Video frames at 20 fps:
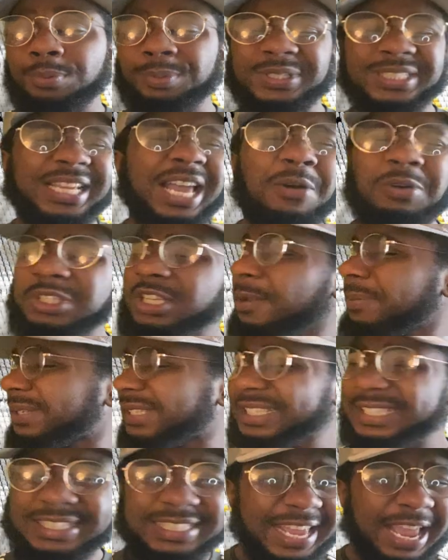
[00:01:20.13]
Because I was
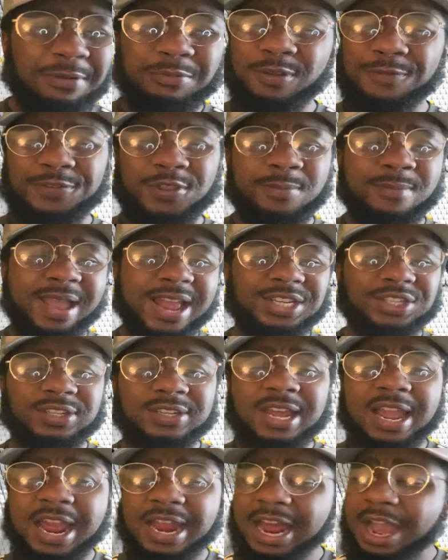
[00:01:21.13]
upset with you, Manchester
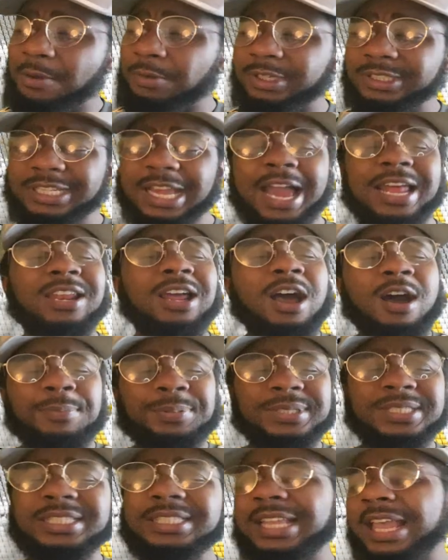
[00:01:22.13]
United. I was that
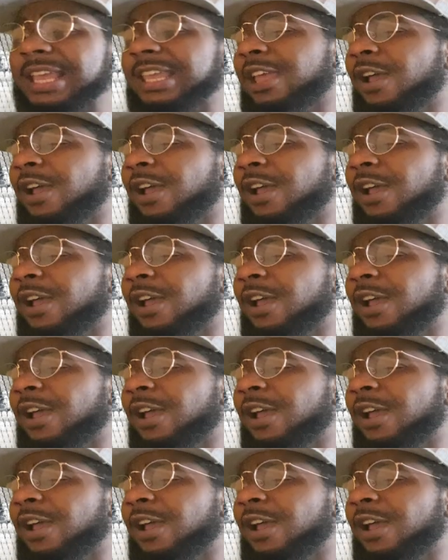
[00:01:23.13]
upset.